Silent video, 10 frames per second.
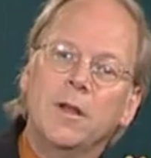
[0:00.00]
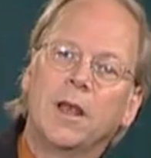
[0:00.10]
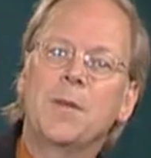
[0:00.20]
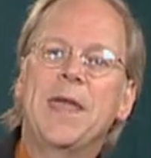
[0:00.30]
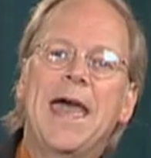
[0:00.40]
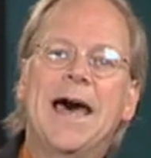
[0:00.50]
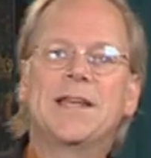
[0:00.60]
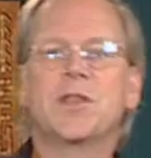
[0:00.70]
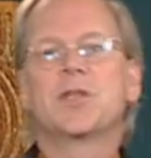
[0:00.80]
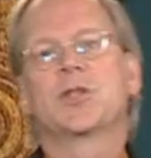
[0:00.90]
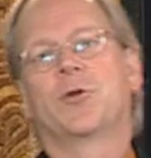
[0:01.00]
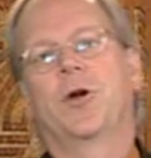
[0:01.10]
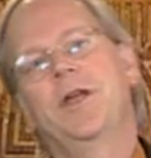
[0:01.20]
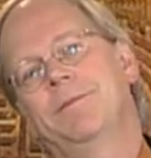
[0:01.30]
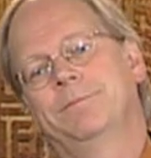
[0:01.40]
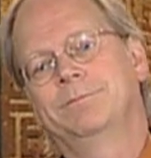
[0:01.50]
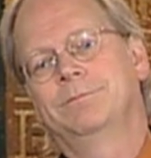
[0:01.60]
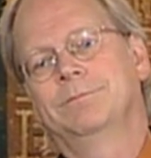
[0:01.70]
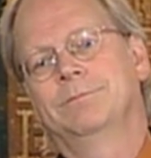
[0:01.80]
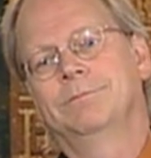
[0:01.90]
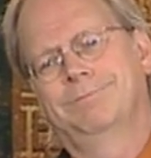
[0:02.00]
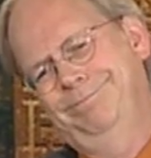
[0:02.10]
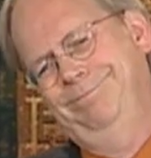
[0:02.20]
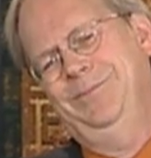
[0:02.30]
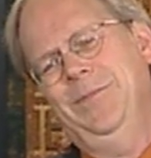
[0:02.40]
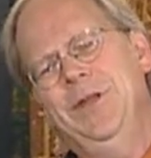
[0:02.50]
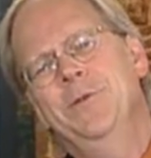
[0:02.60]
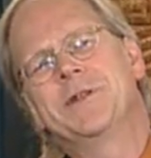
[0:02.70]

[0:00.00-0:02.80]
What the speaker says: let me add to the story. You